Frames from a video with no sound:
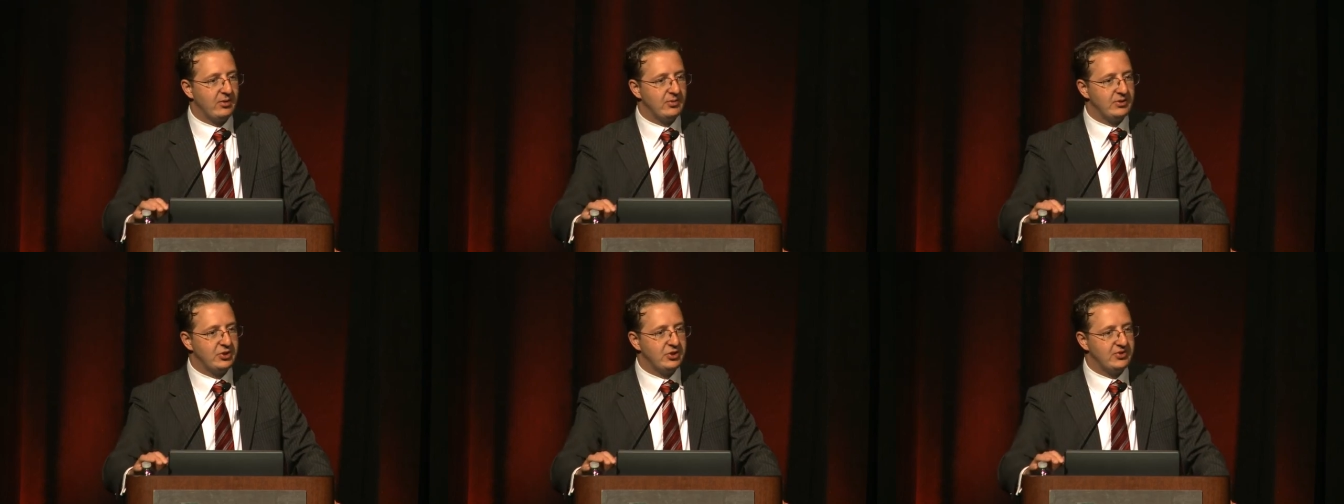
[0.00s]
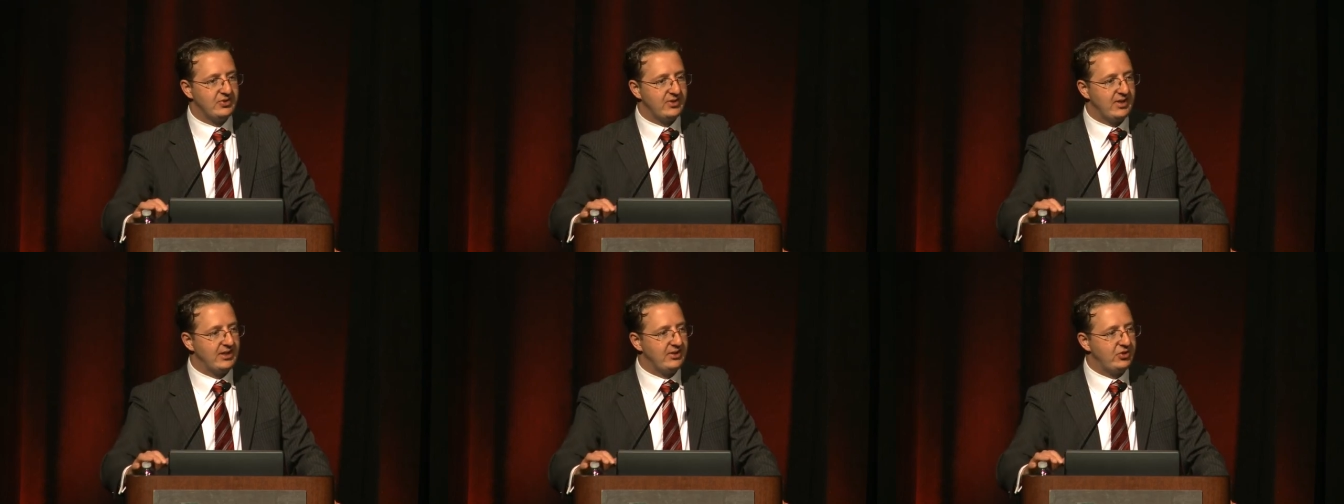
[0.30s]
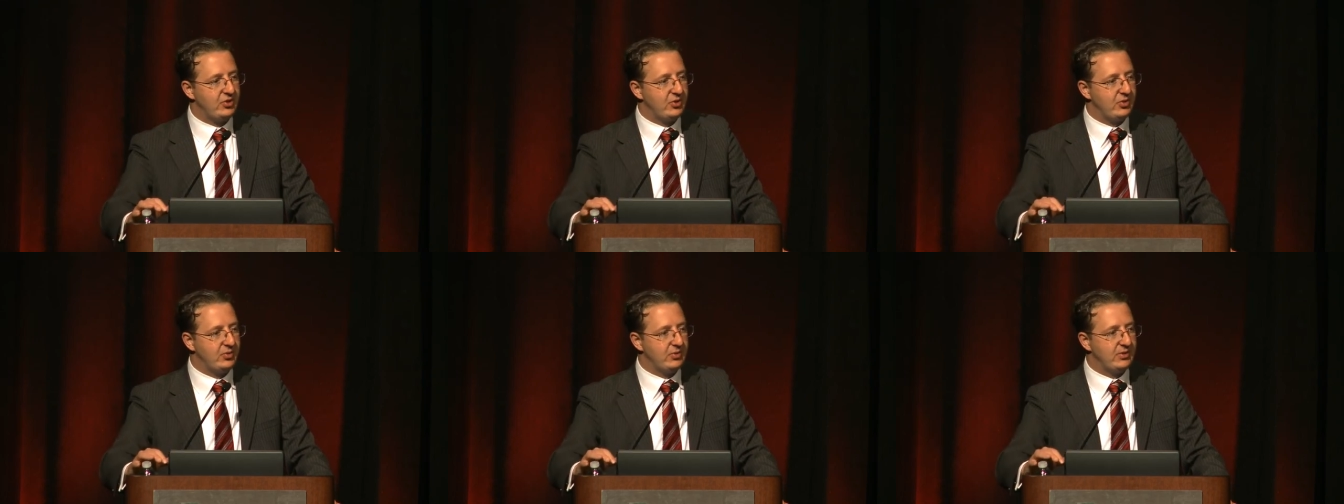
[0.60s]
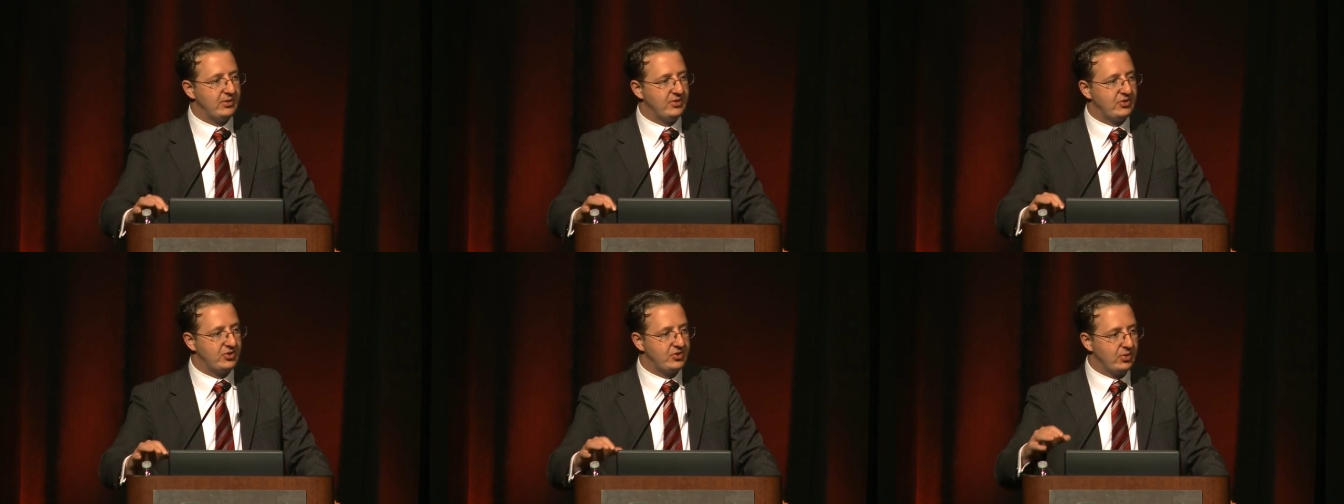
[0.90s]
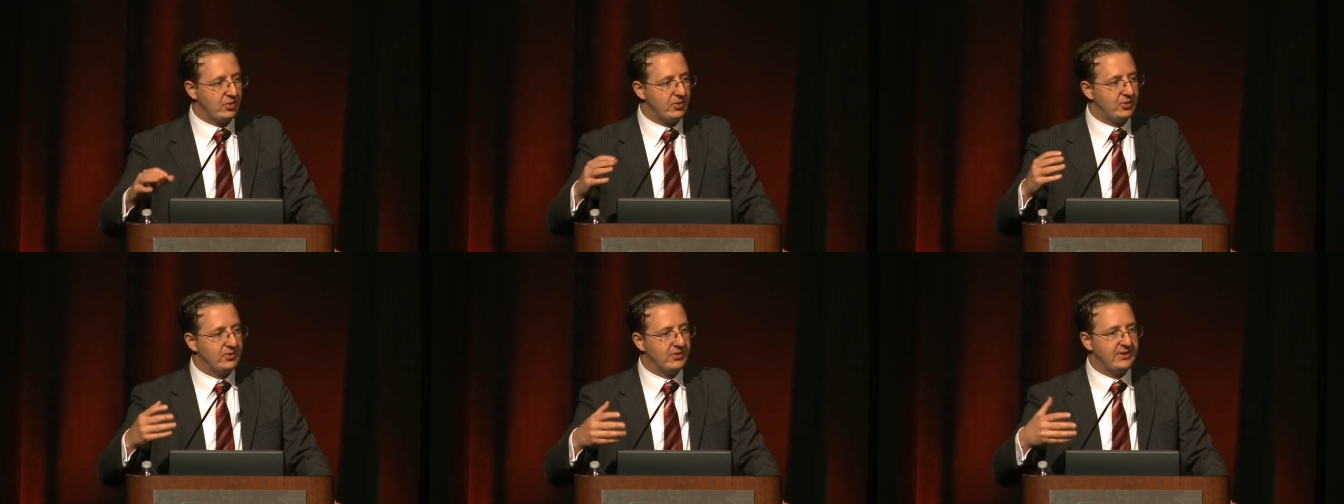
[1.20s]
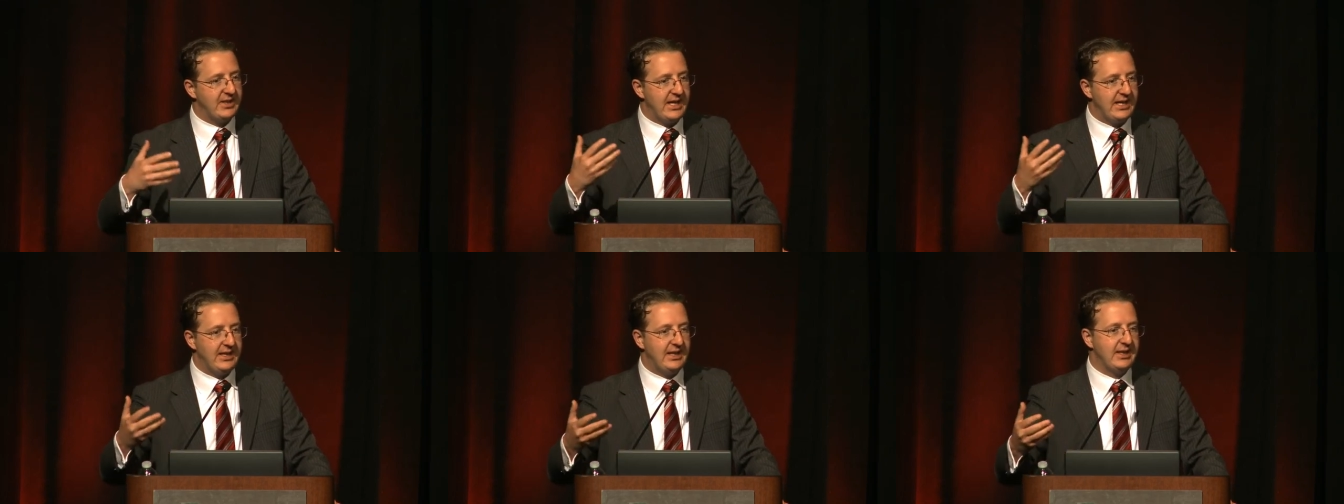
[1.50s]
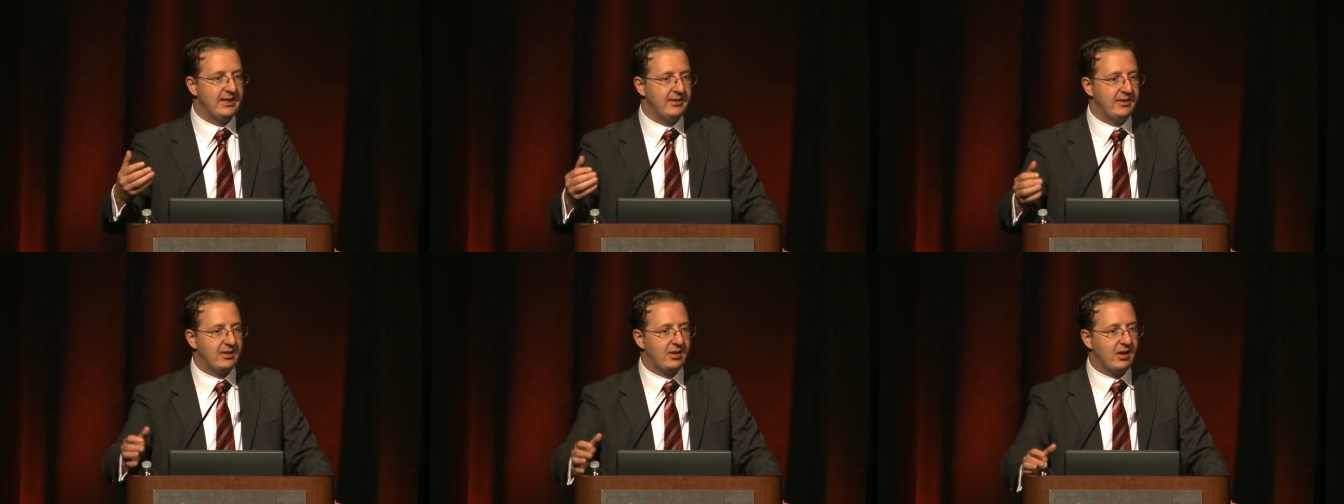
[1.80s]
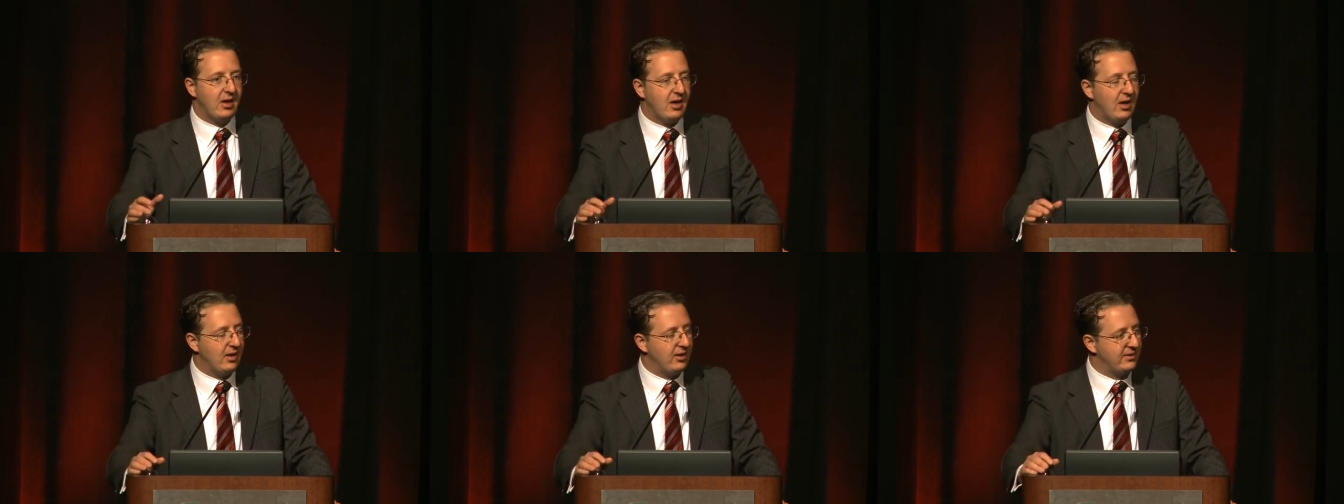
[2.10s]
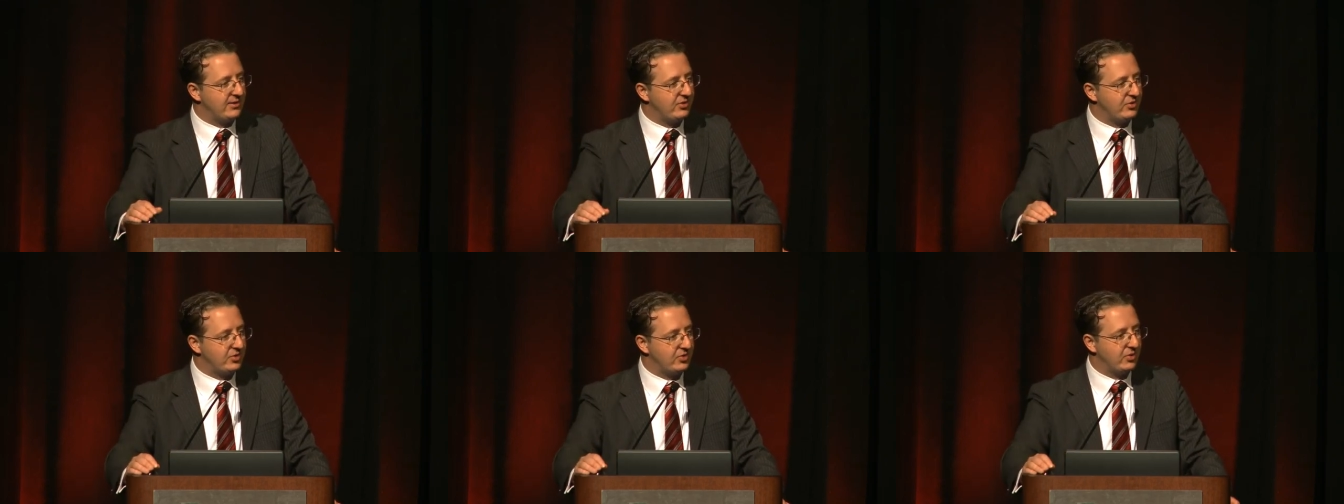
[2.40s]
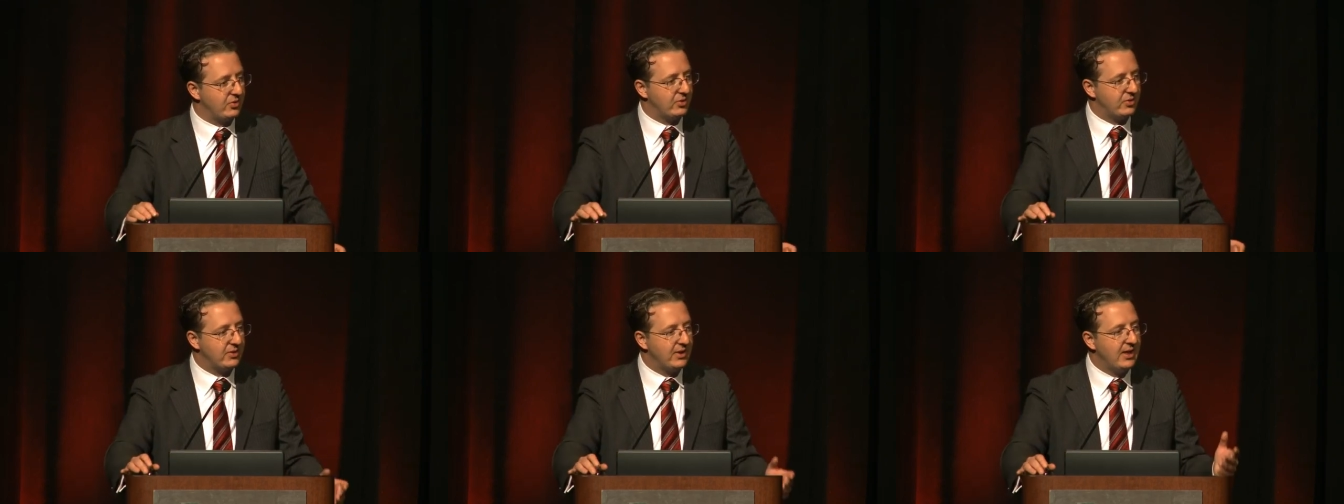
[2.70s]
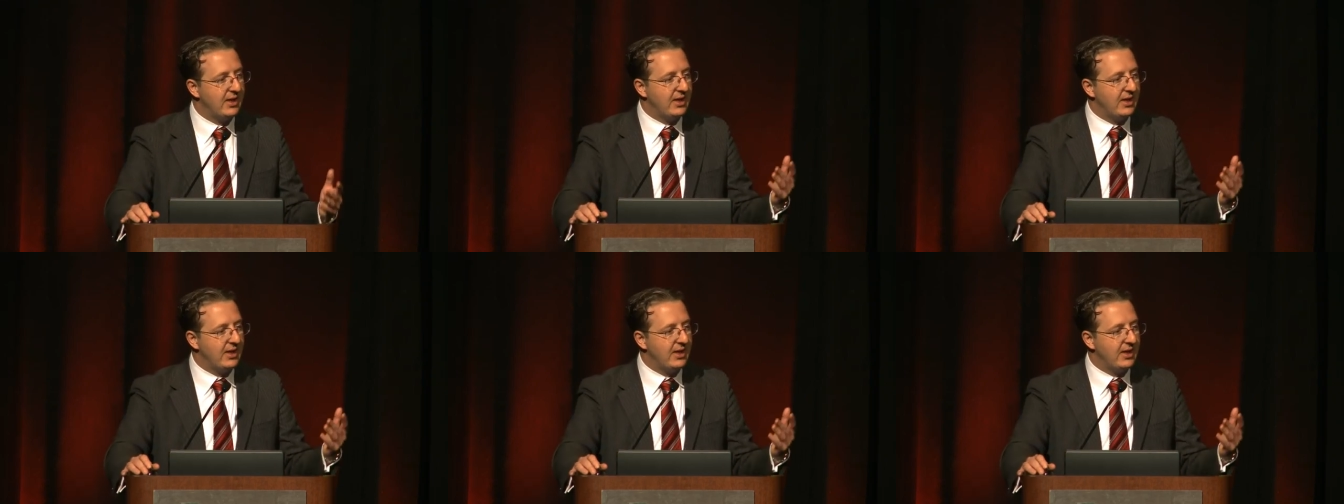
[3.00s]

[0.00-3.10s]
which is that you sold naked the call and you sold